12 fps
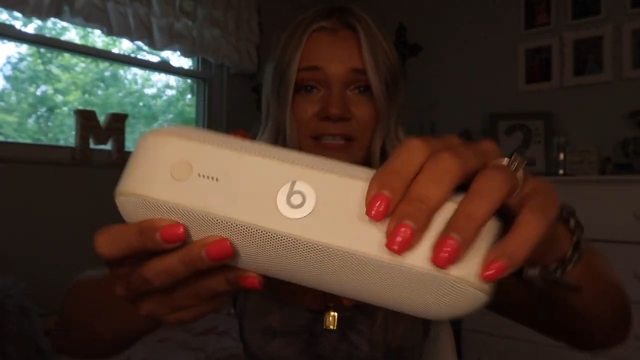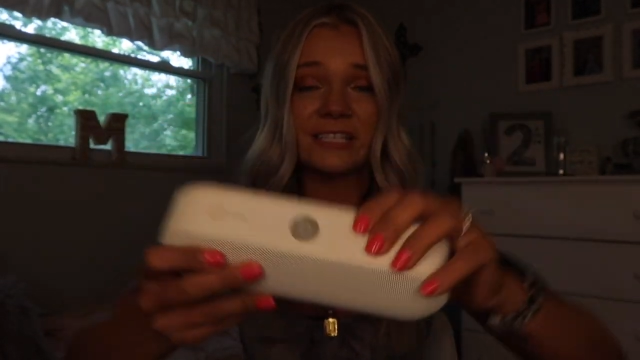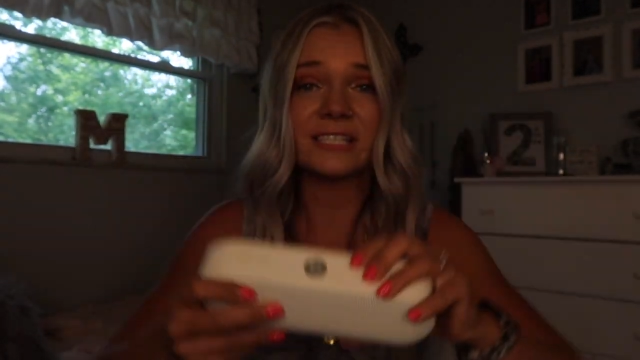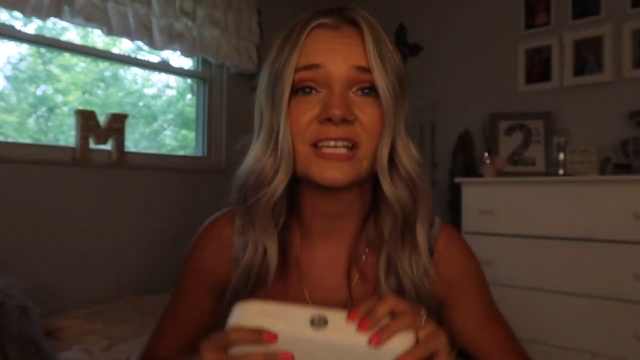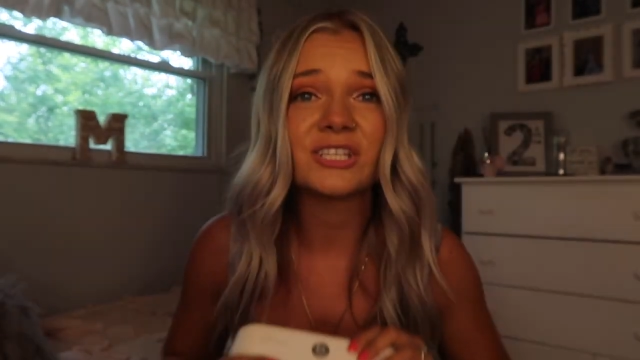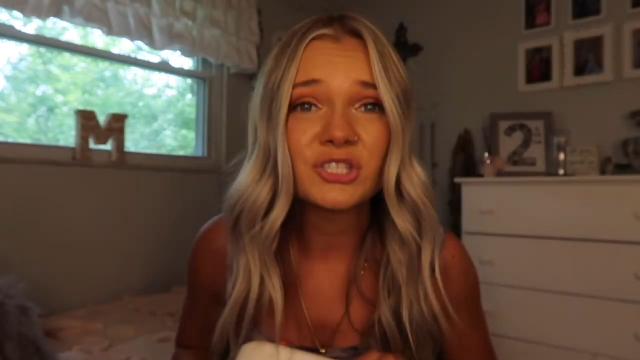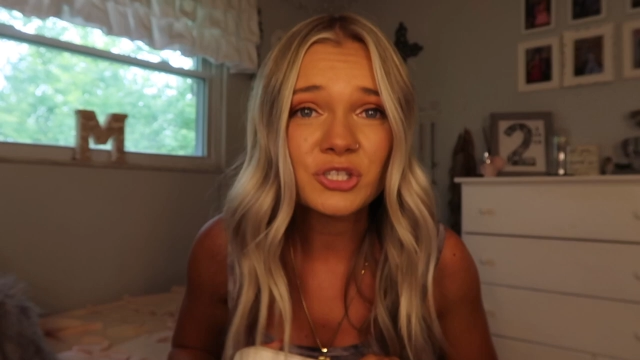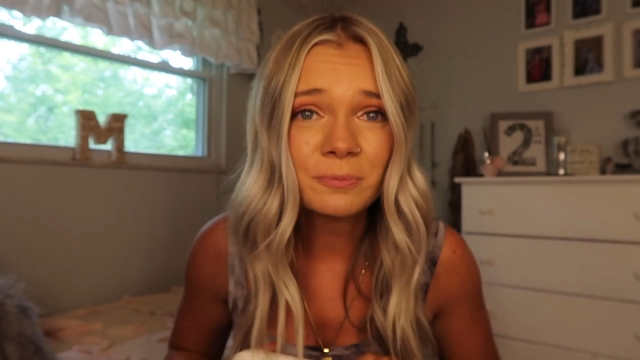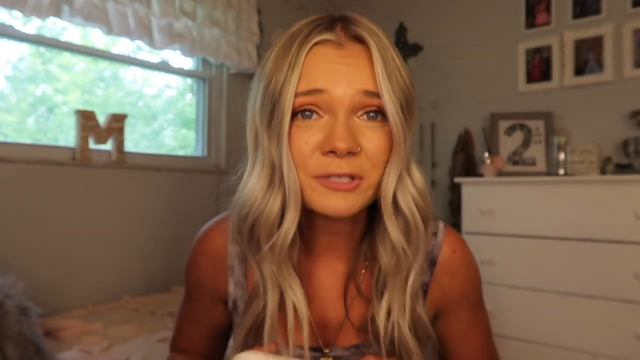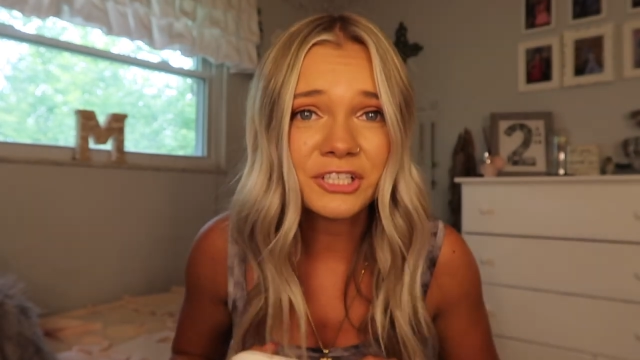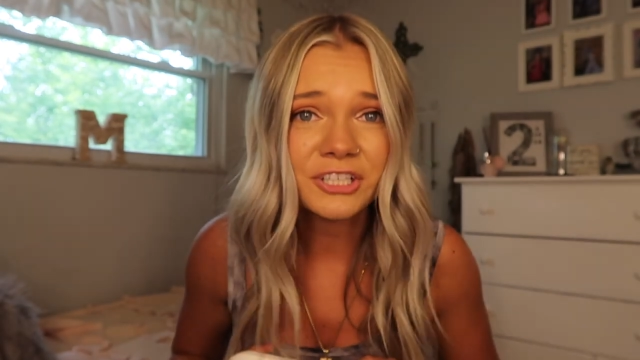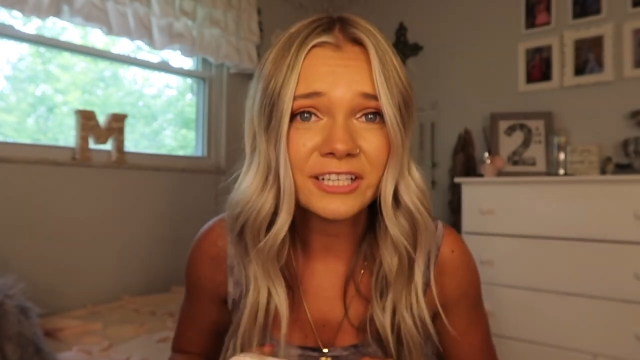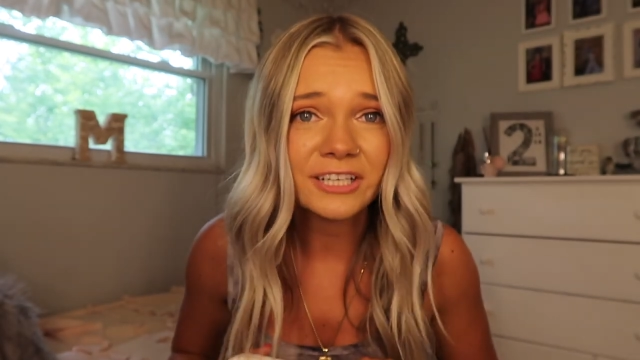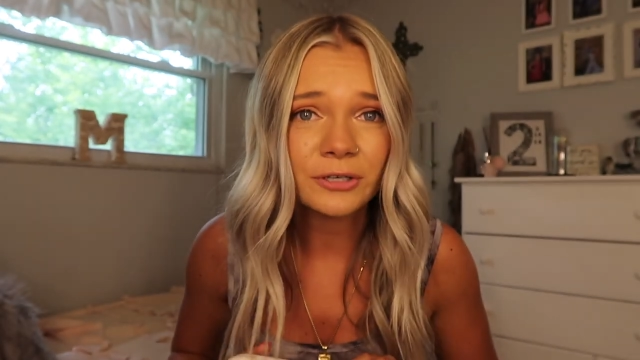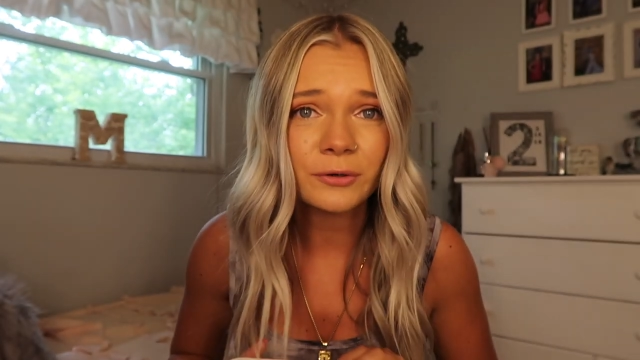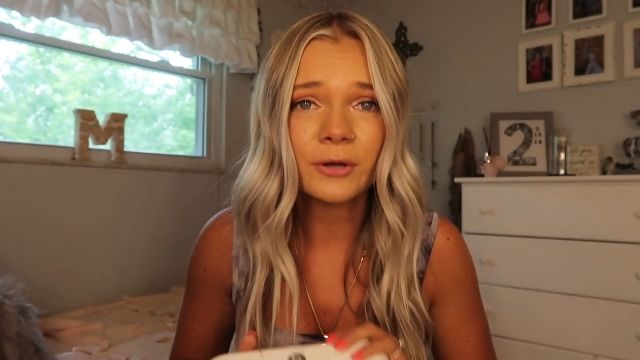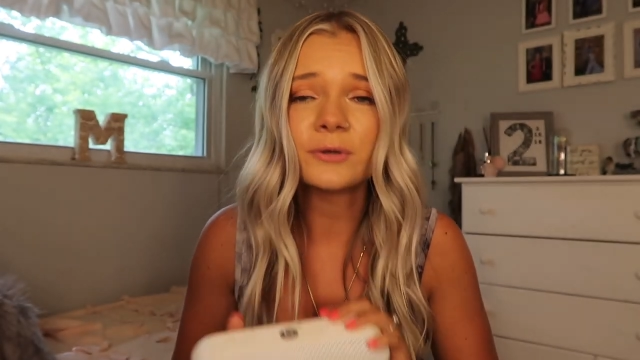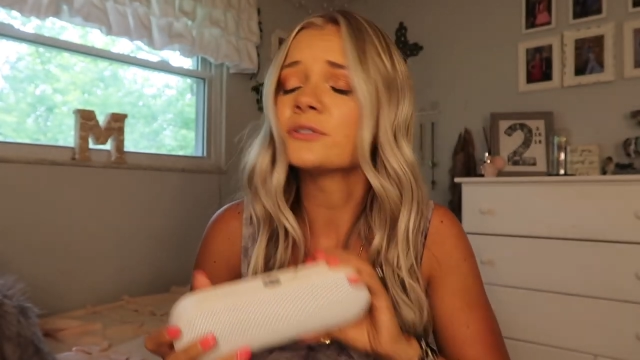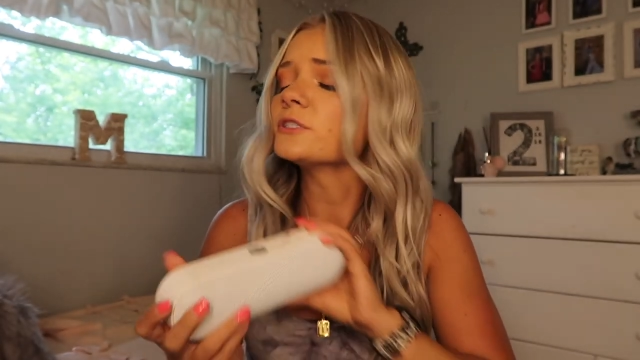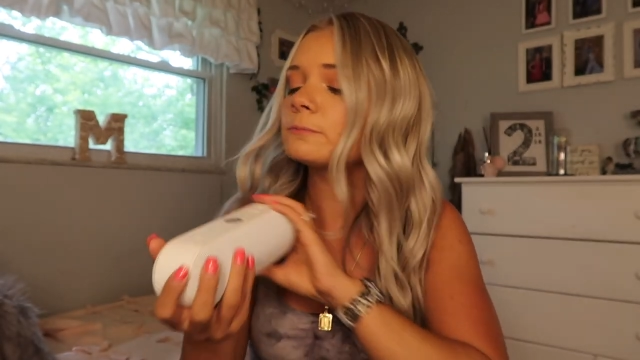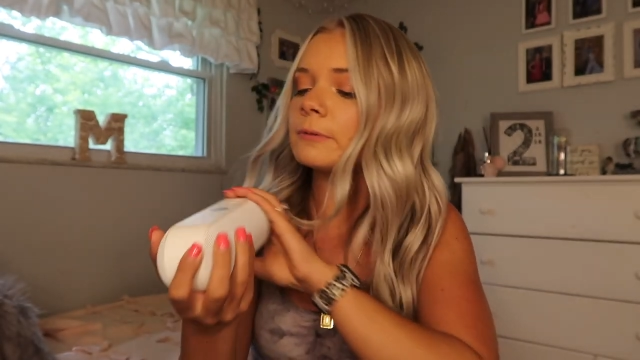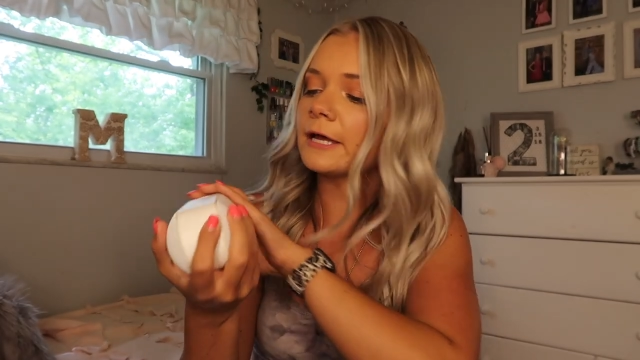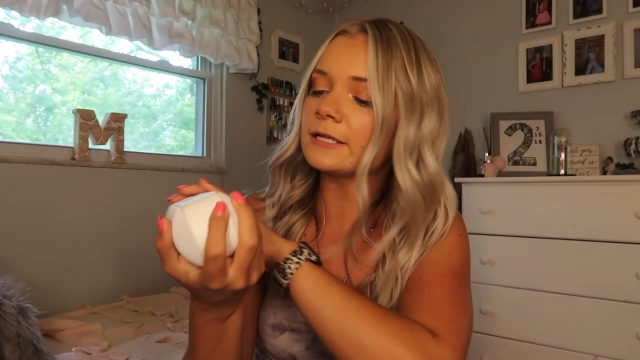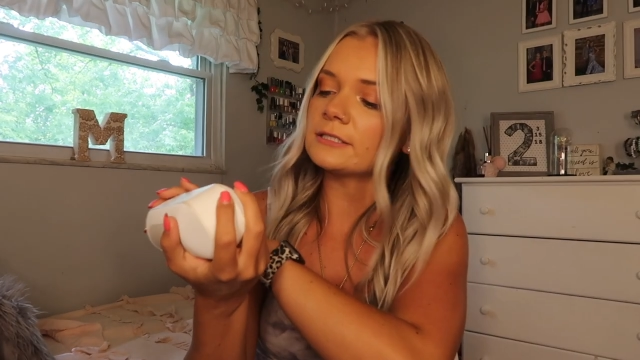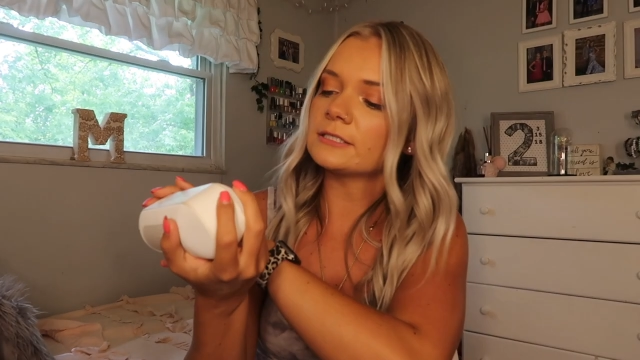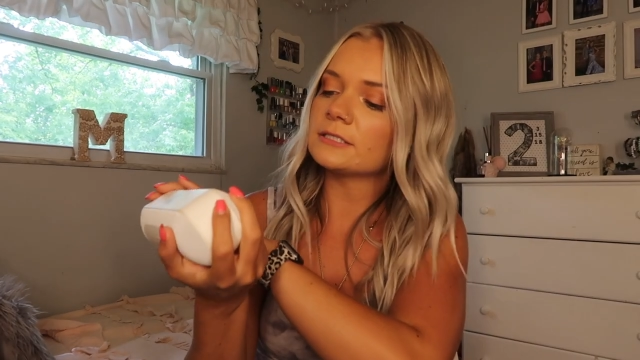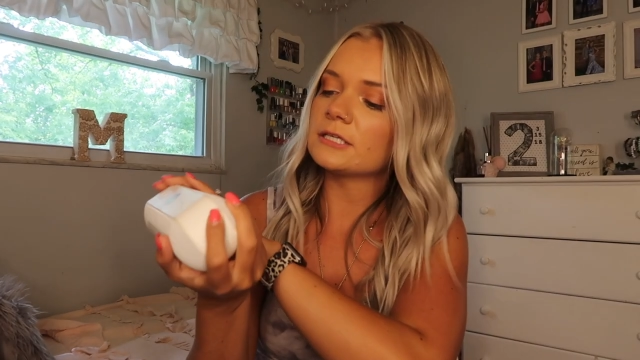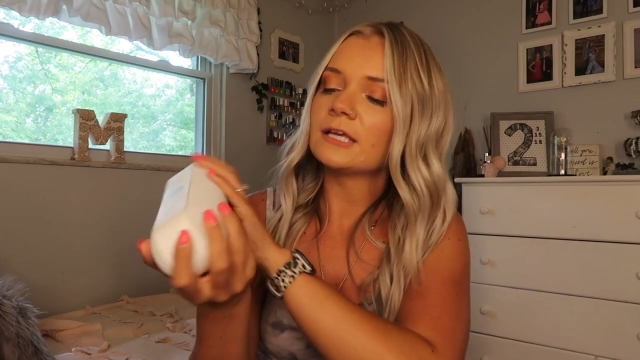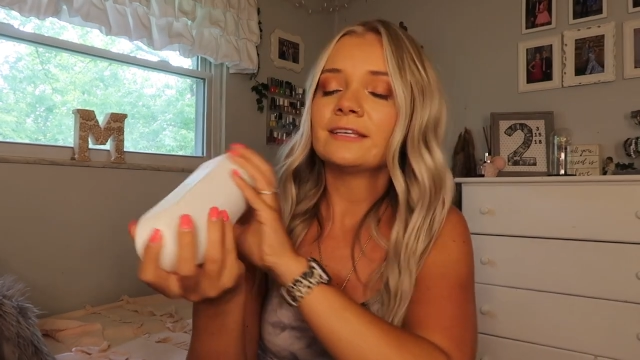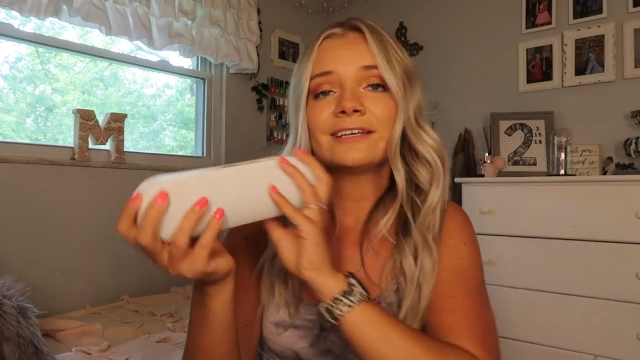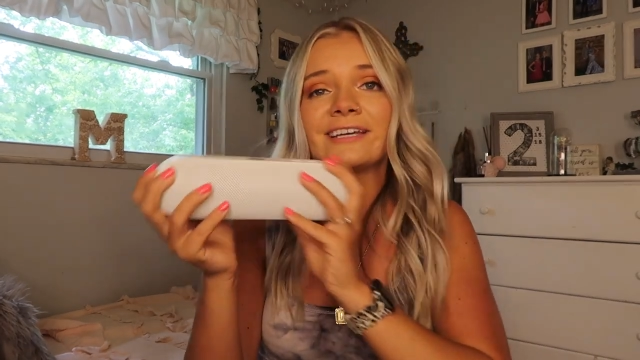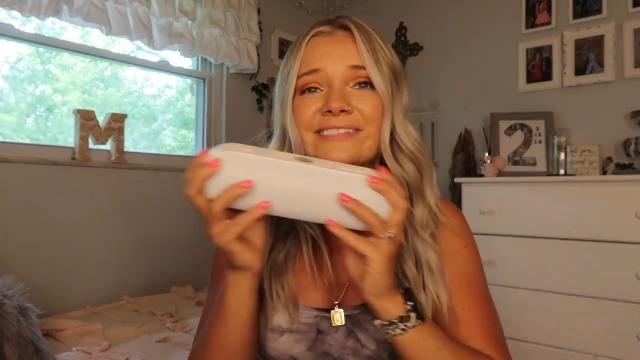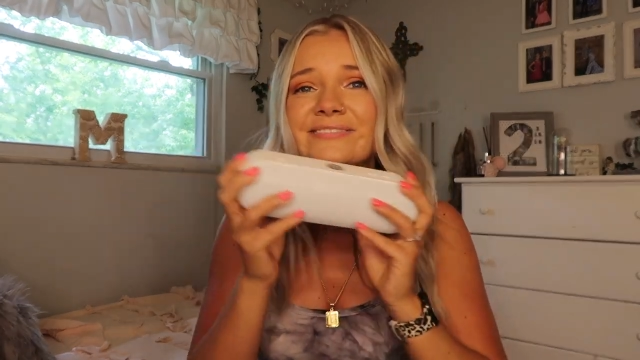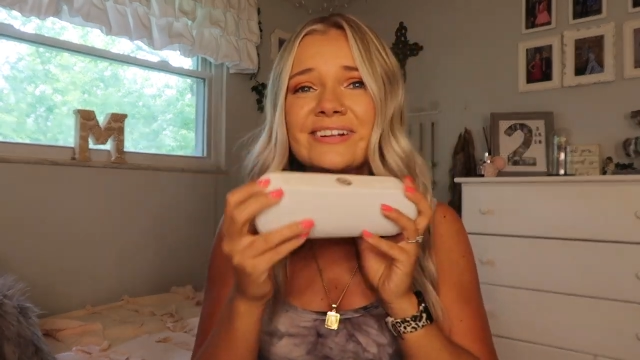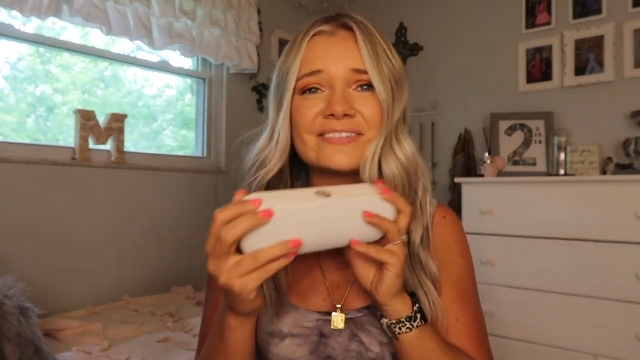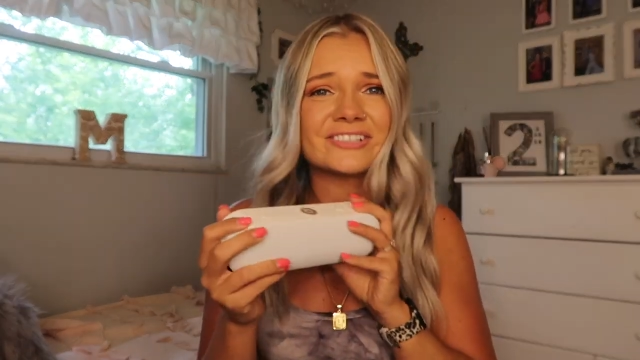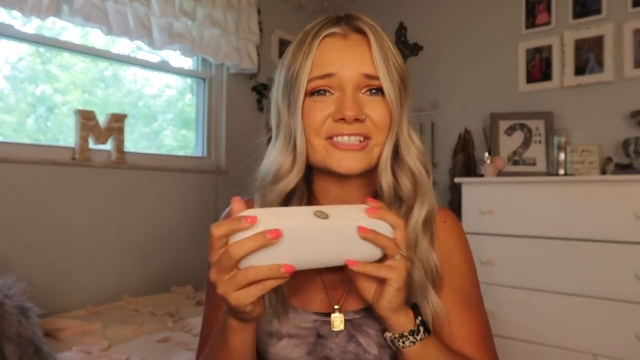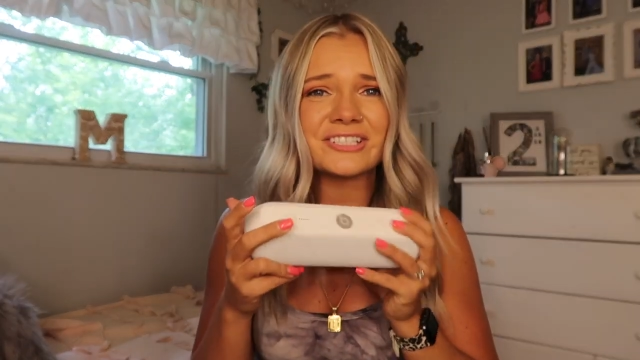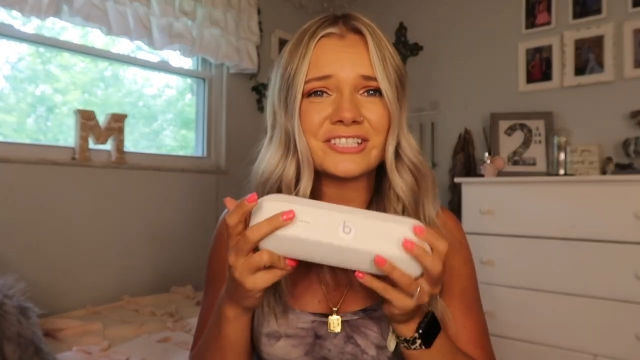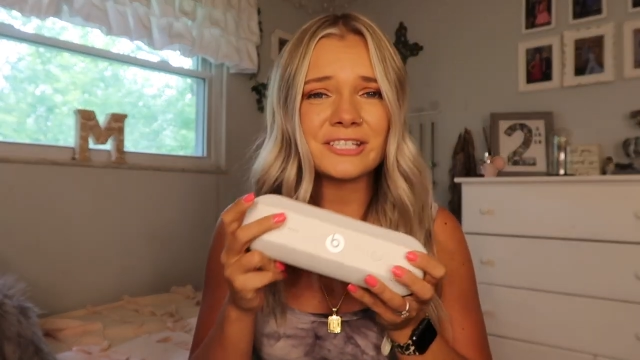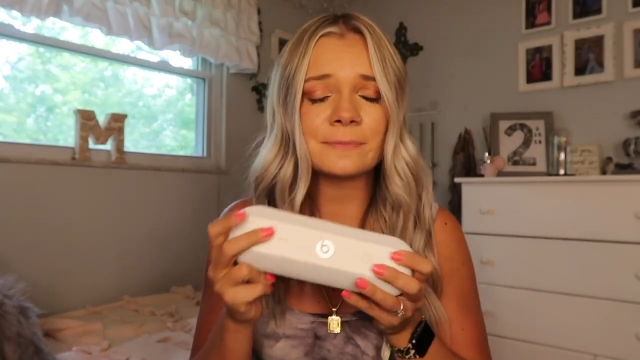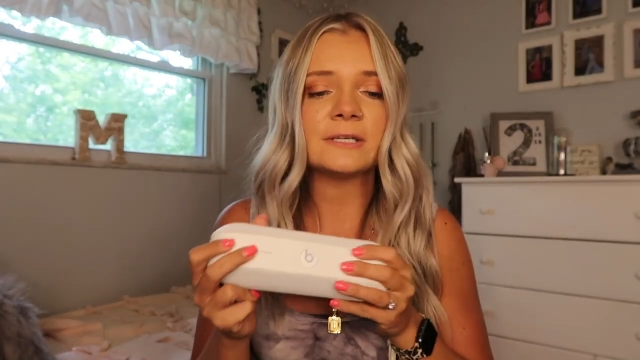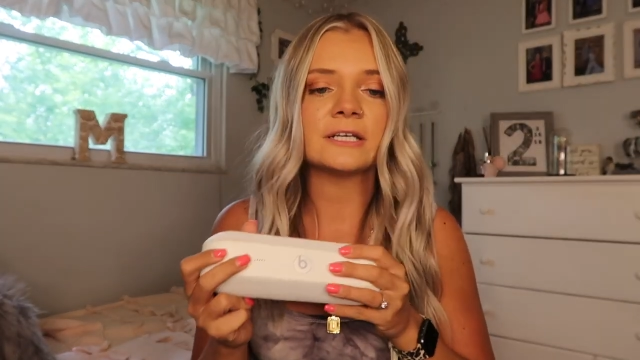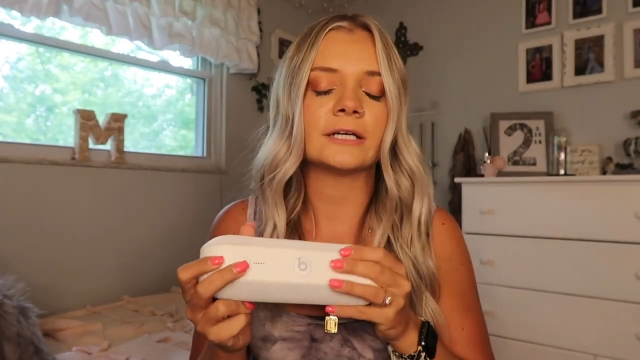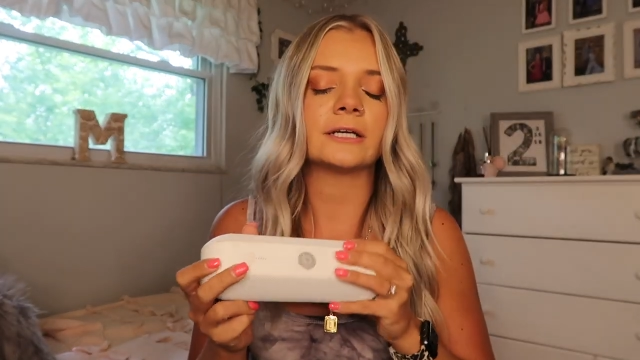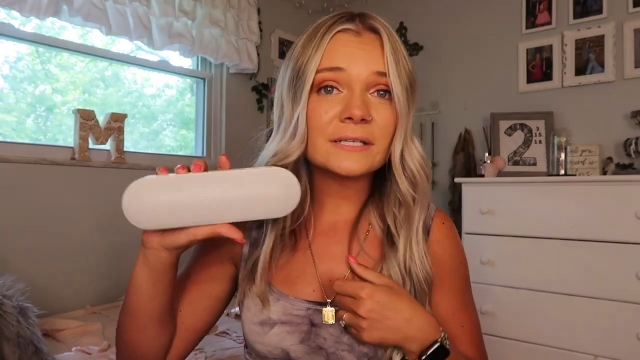is super dirty and gross, but it's whatever, it's just a speaker.